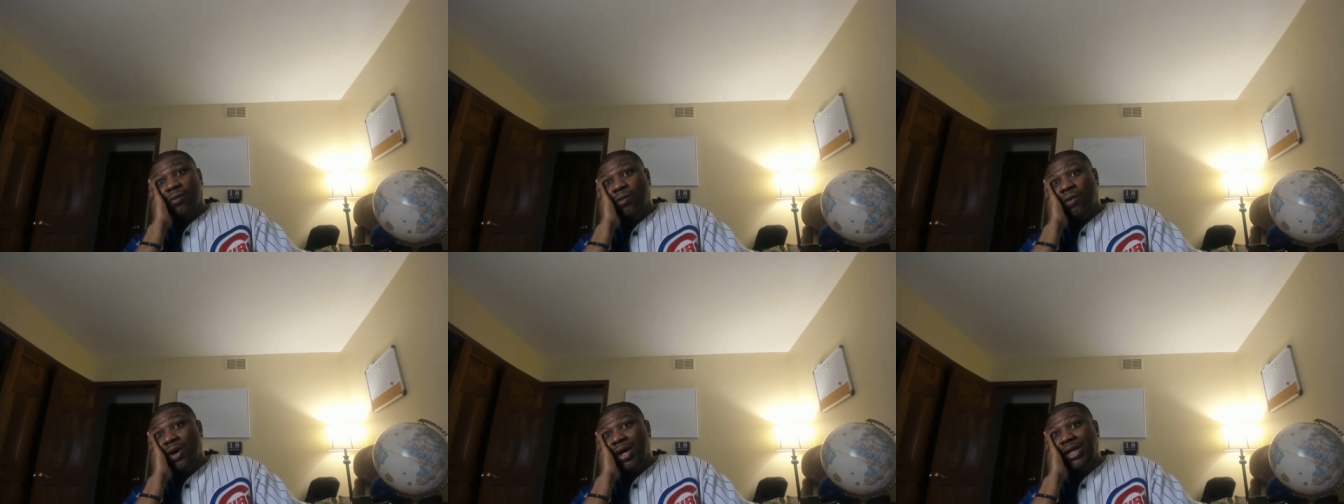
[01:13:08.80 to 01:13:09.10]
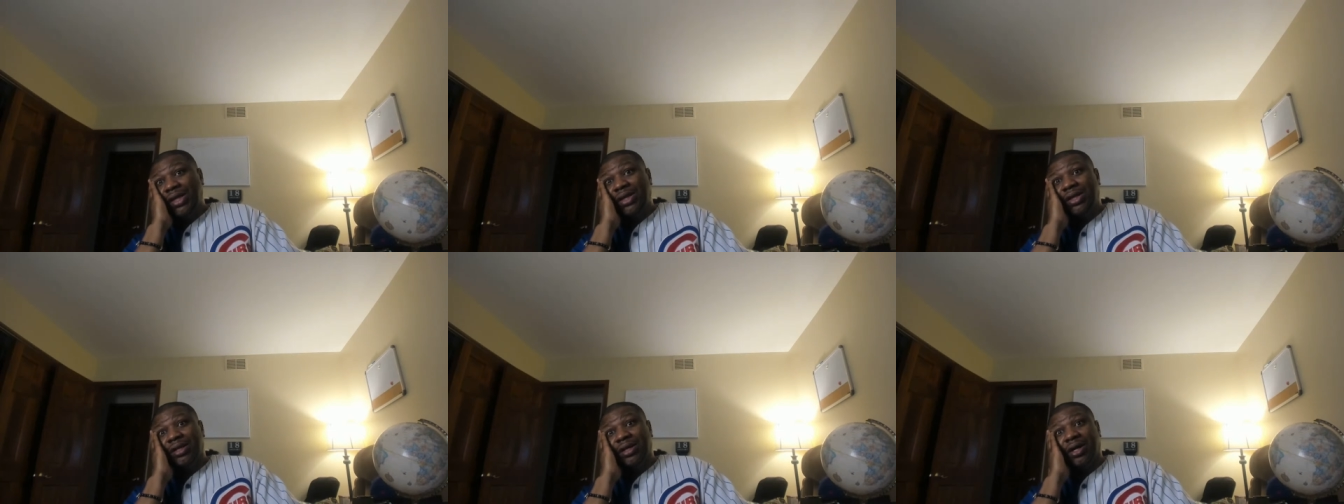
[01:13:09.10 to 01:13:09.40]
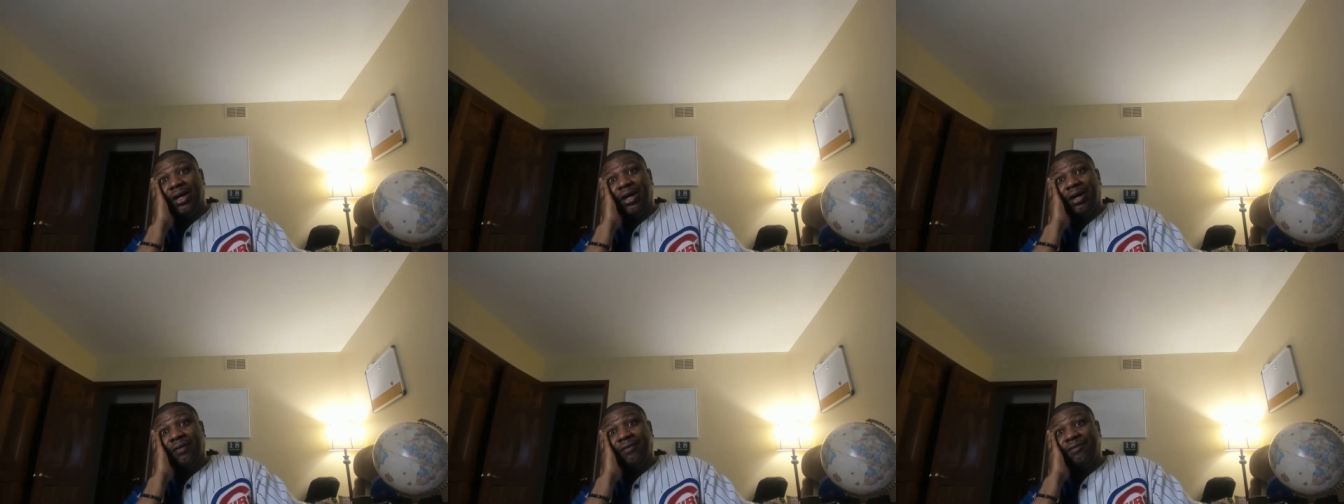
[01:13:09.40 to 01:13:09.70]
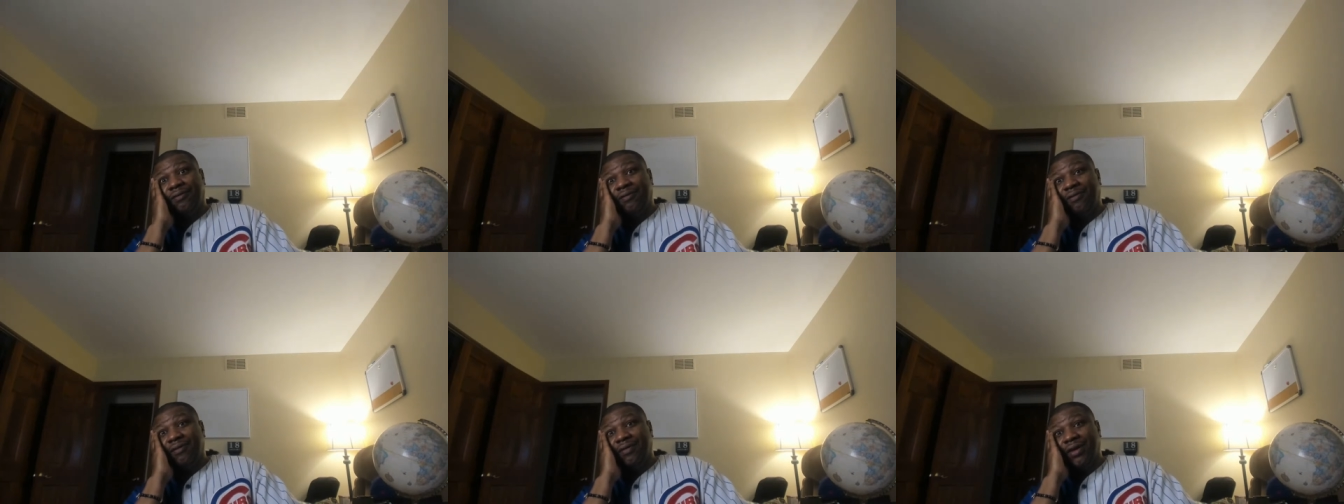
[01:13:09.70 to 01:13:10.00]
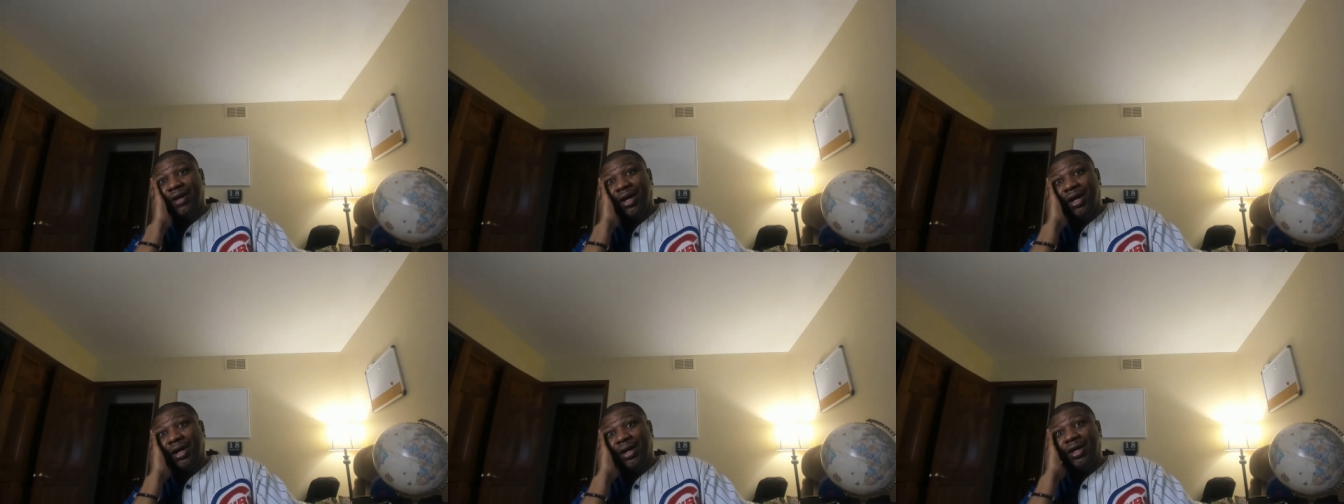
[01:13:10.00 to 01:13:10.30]
what the
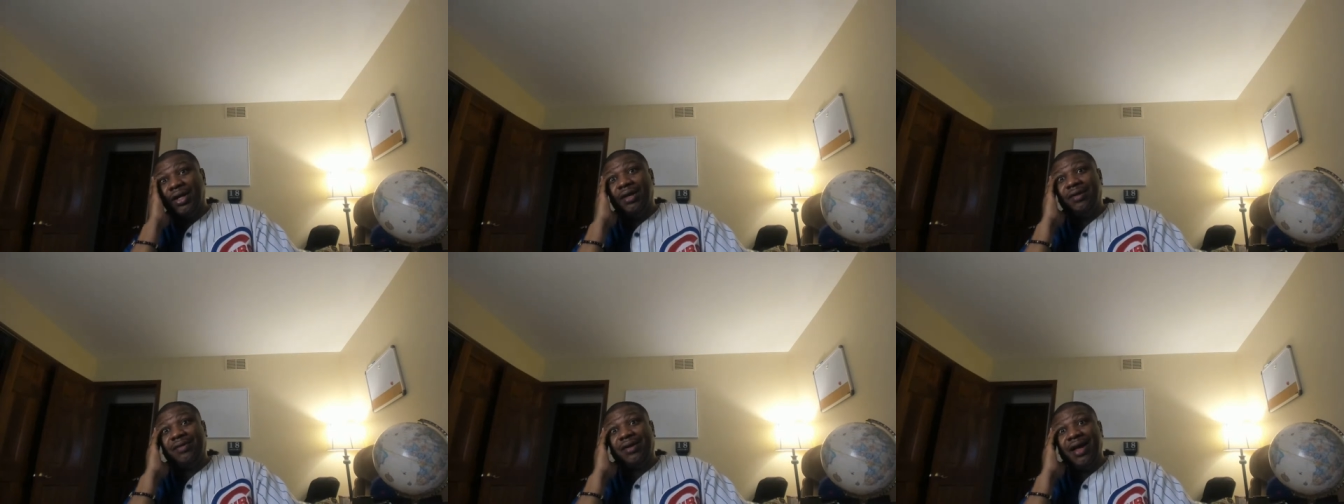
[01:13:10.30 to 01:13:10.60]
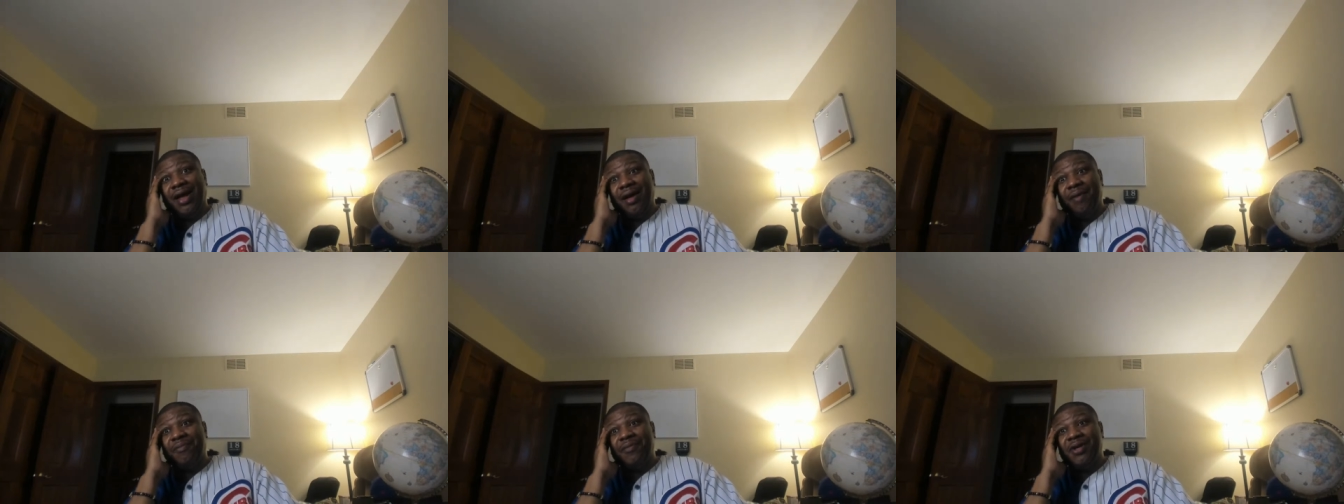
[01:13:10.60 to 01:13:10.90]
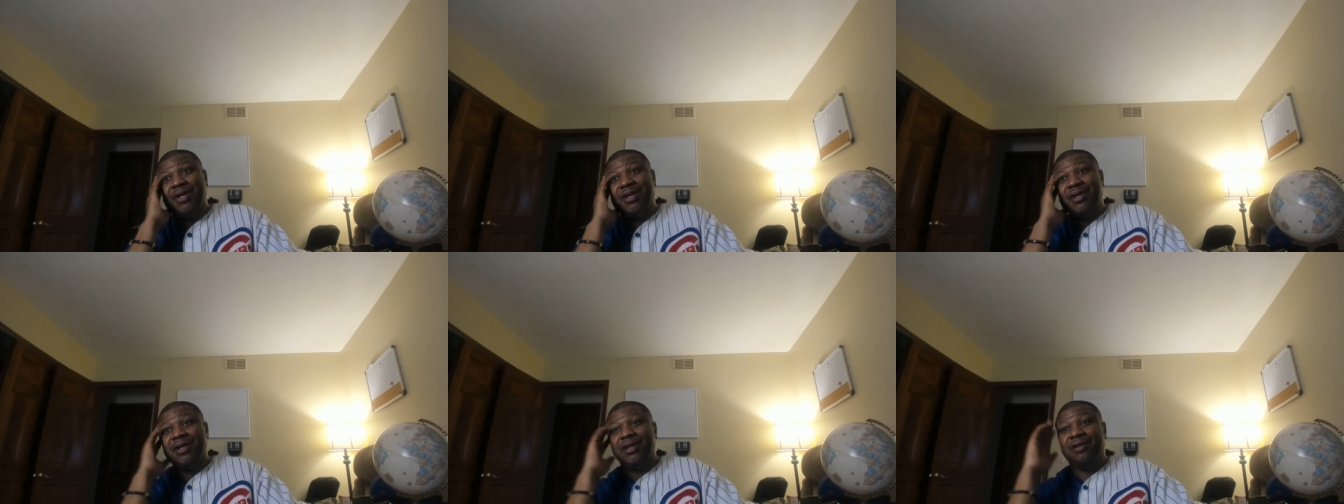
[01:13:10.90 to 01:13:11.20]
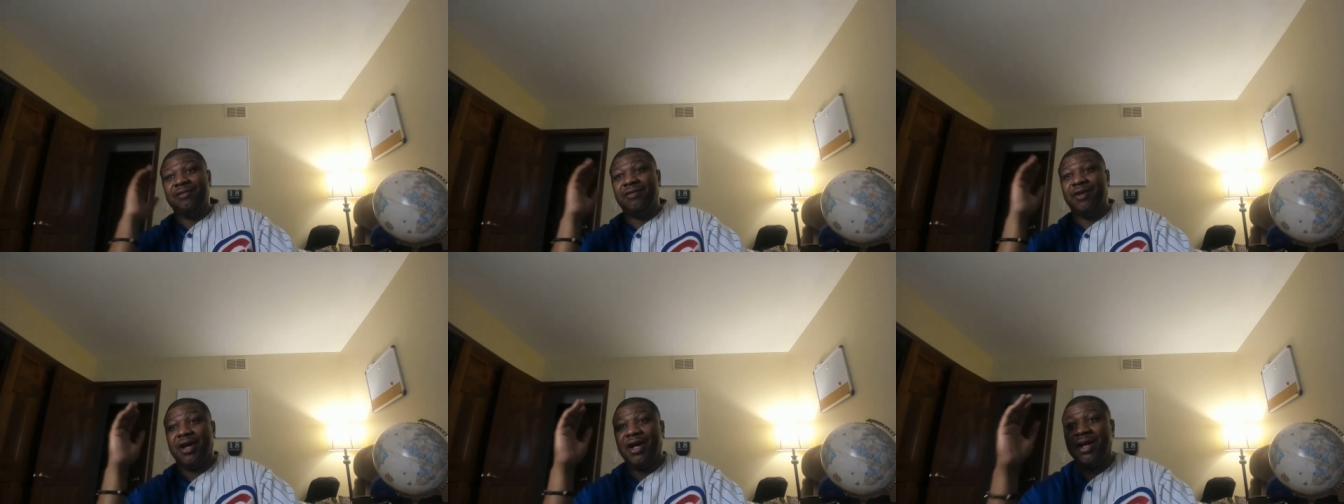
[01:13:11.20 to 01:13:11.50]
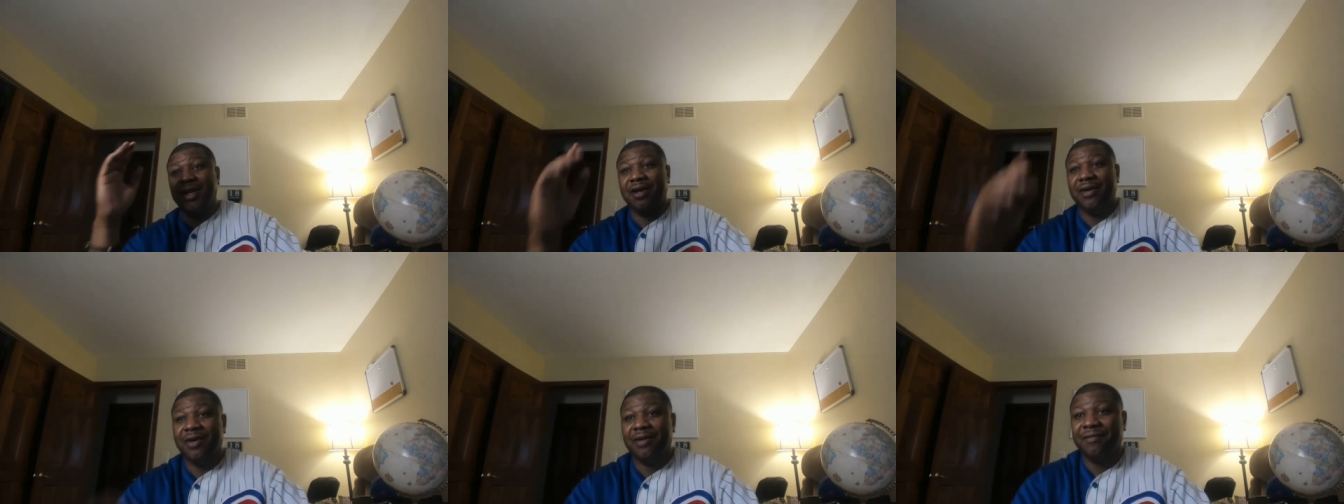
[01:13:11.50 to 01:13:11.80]
is happening in the
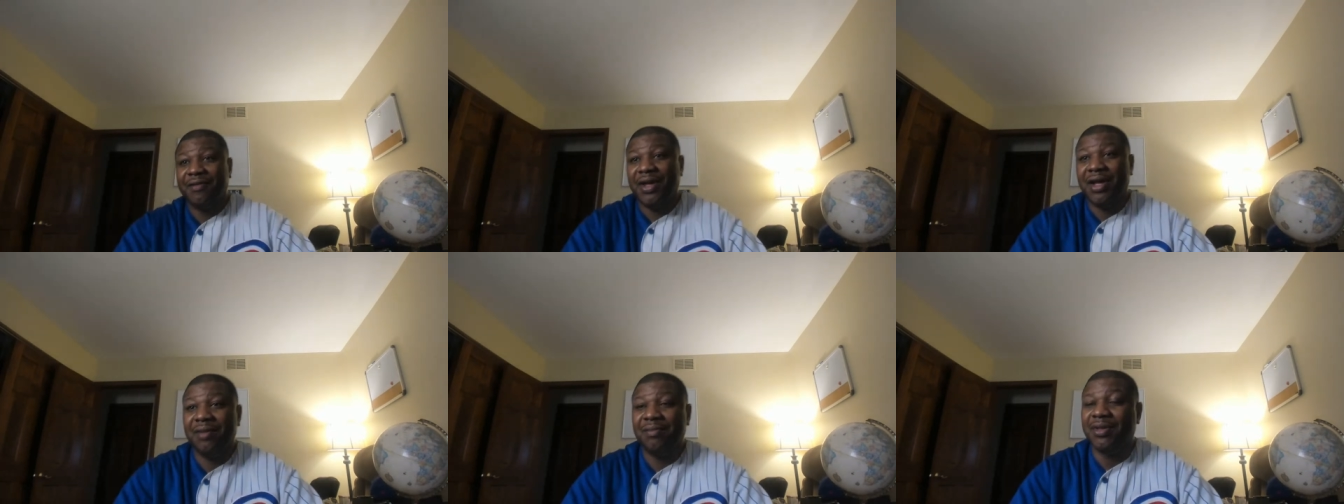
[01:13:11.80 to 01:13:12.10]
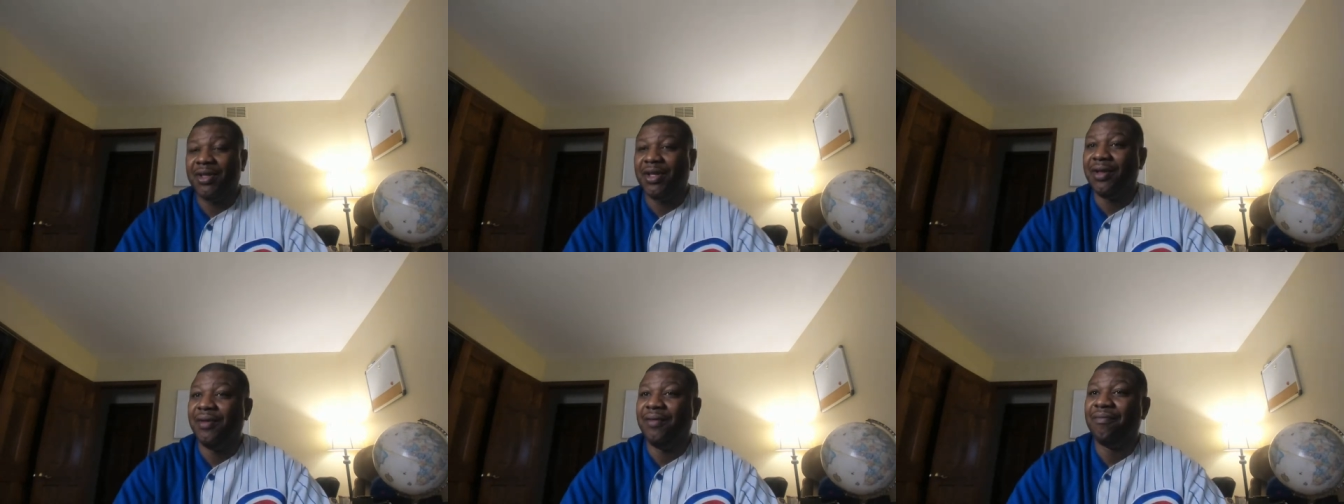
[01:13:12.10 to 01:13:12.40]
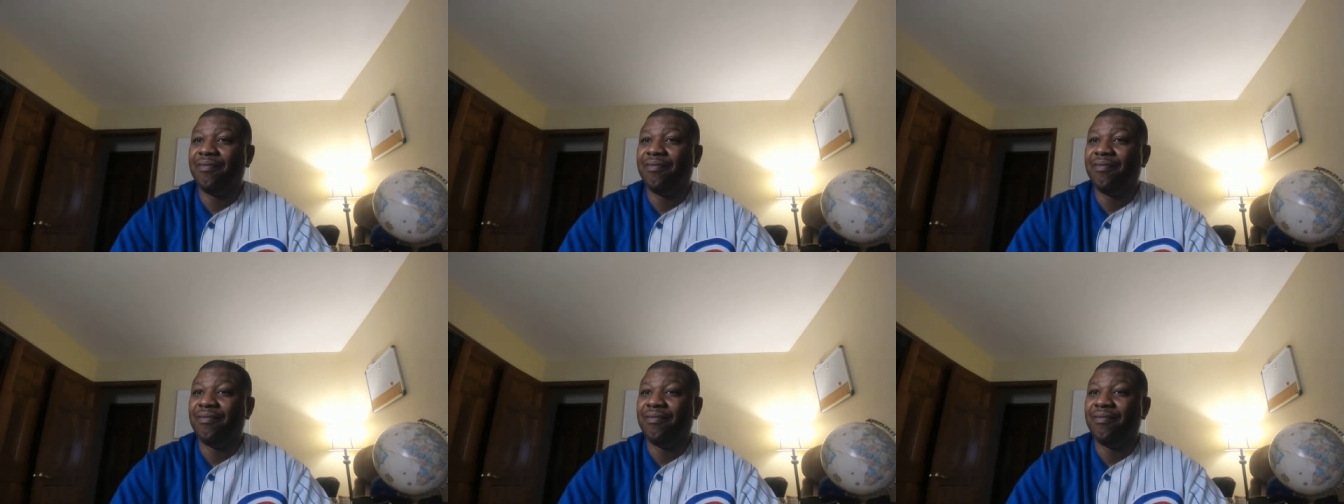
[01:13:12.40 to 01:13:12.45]
Von Erich family?